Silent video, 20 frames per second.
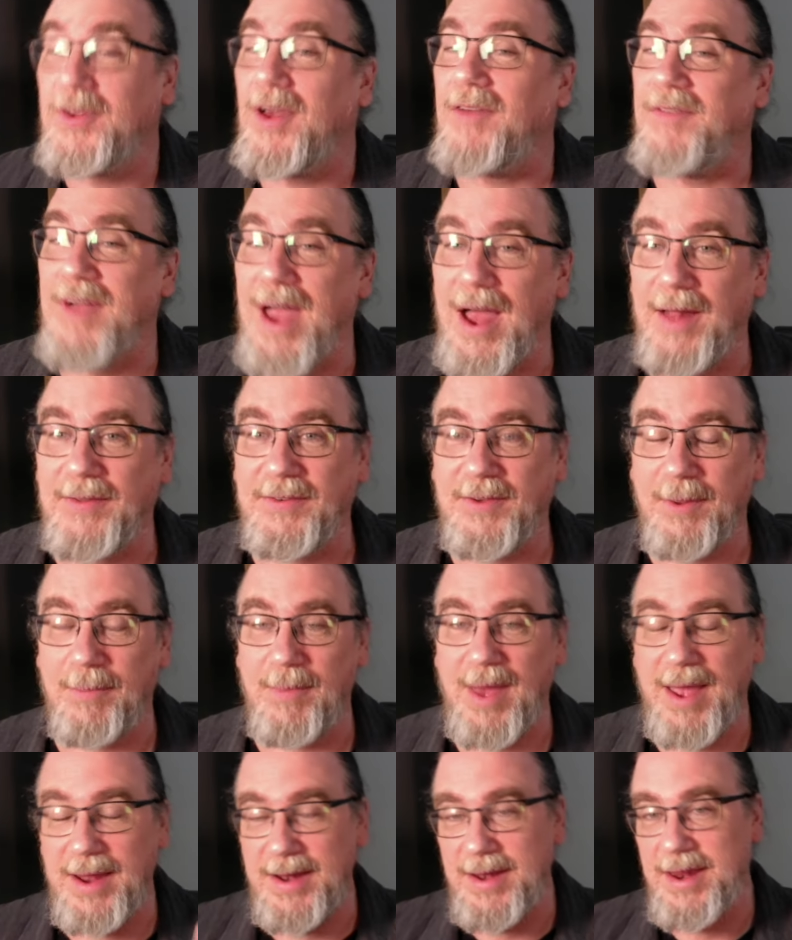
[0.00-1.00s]
I've got
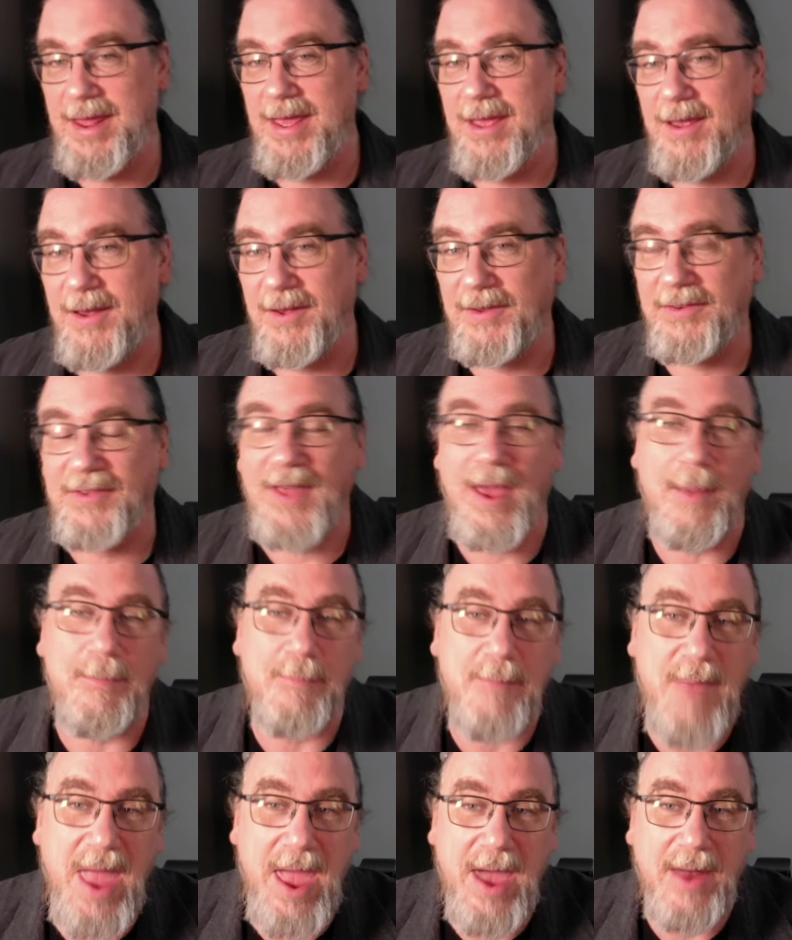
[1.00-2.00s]
some ideas that
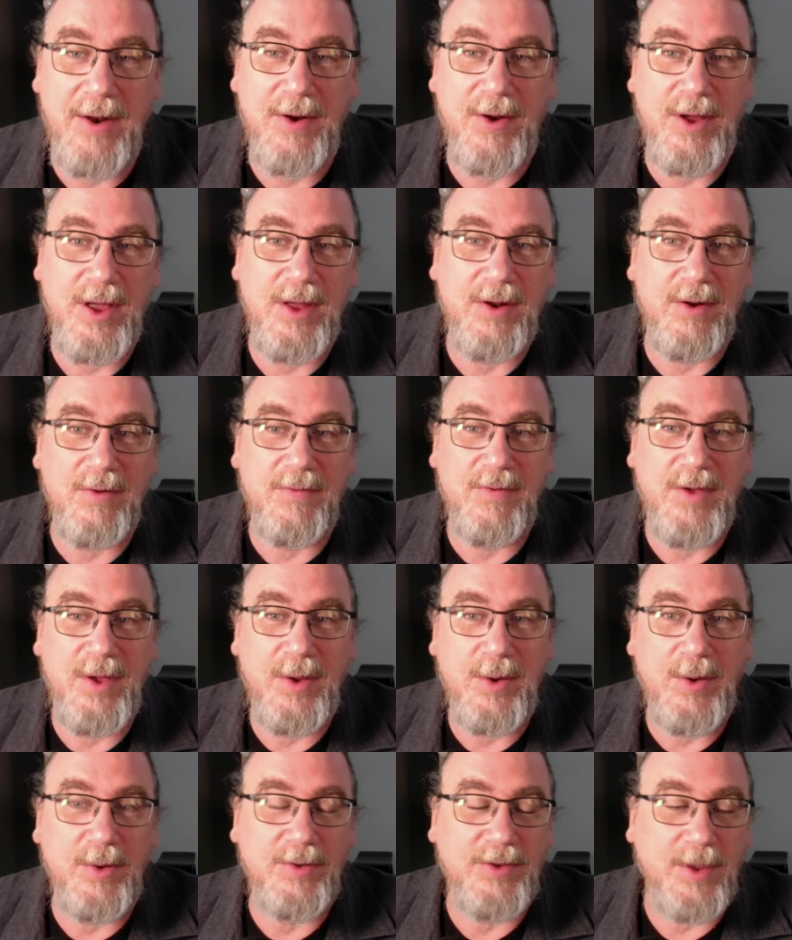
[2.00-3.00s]
matter
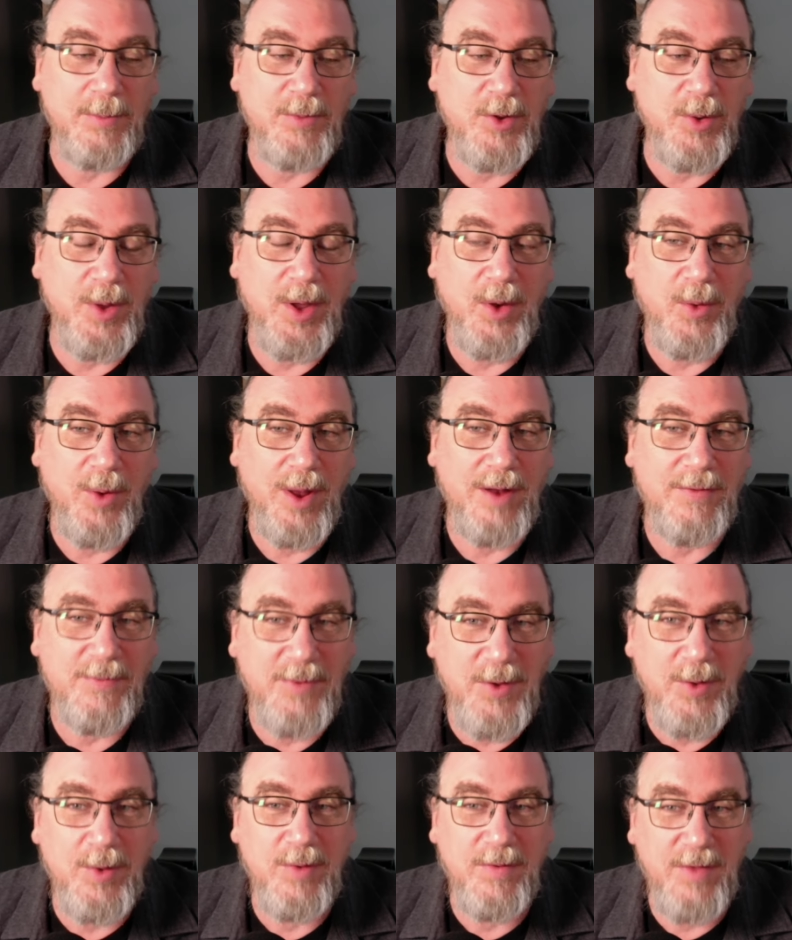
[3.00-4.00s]
interviews. I'm doing quite a
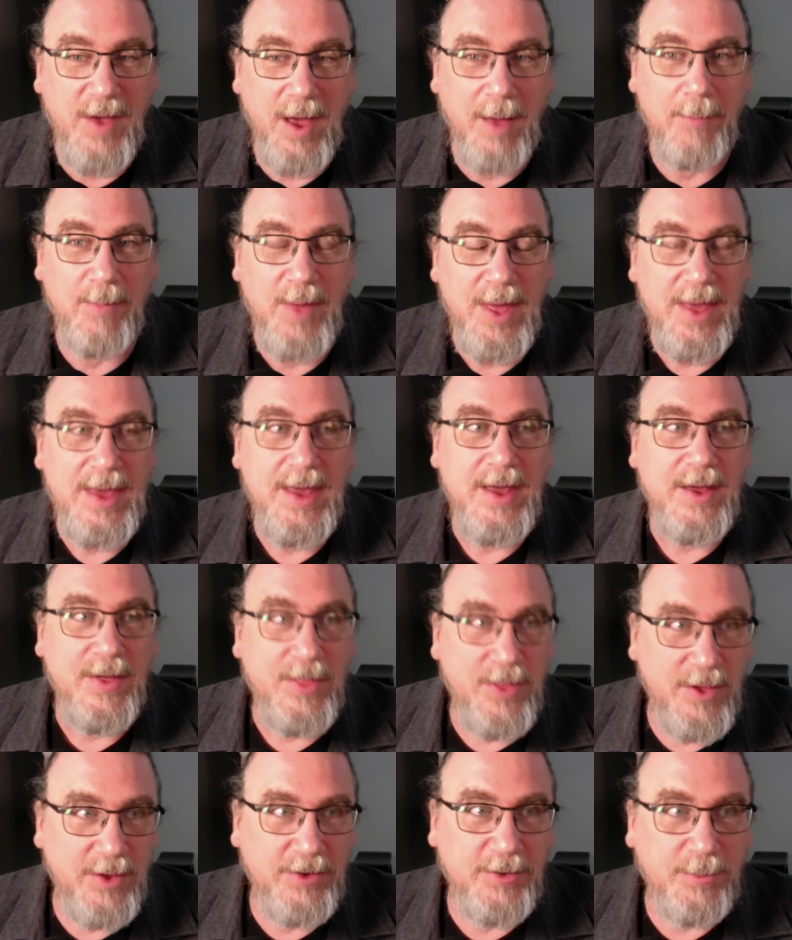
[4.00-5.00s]
few of them
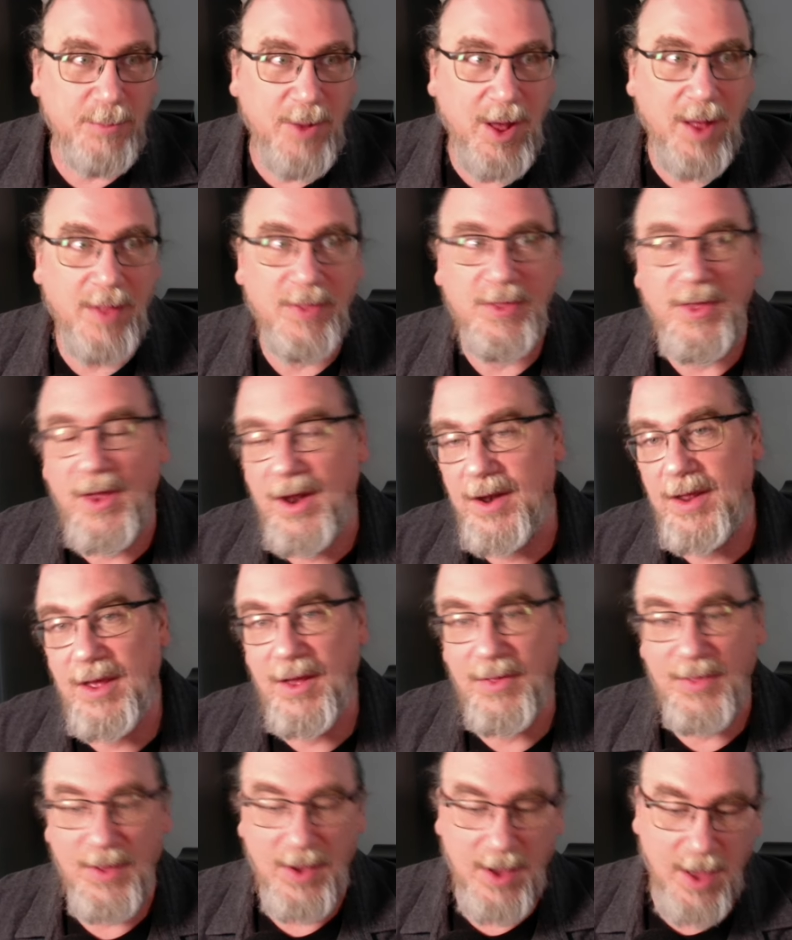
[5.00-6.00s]
this month and
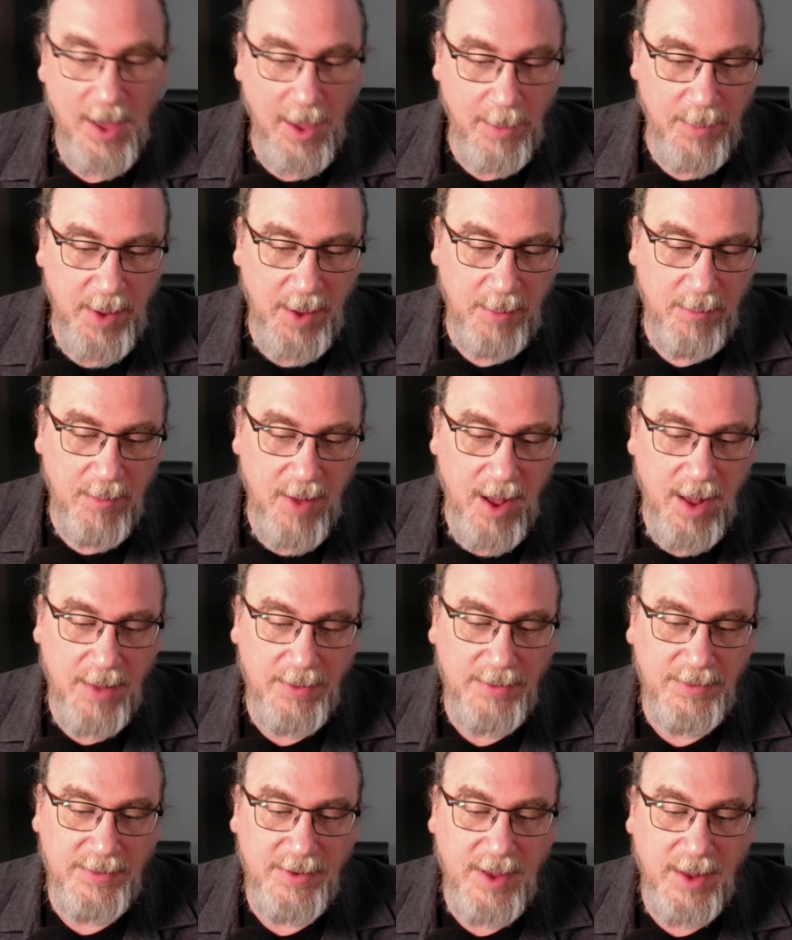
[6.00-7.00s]
in the coming
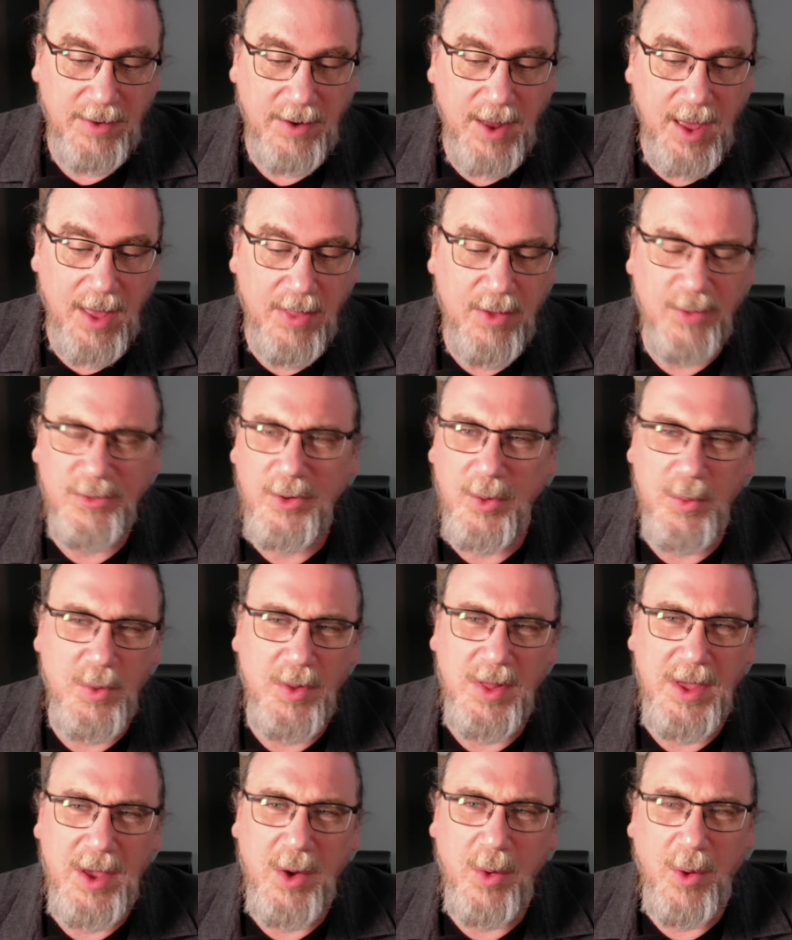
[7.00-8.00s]
months. And uh, those are
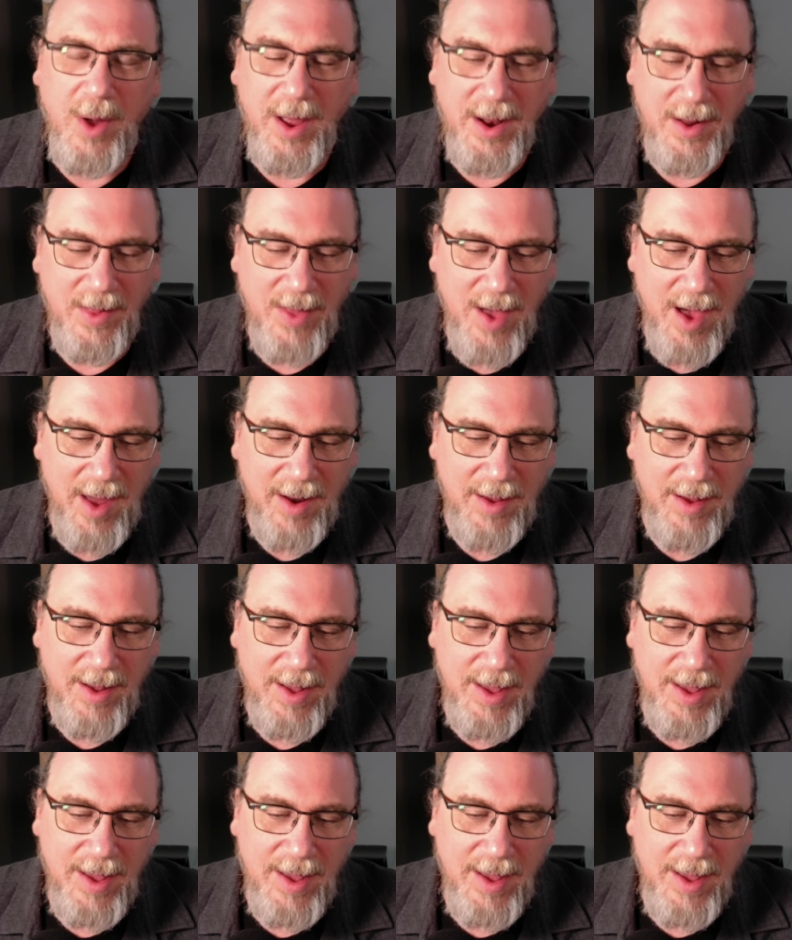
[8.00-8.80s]
really quite a lot of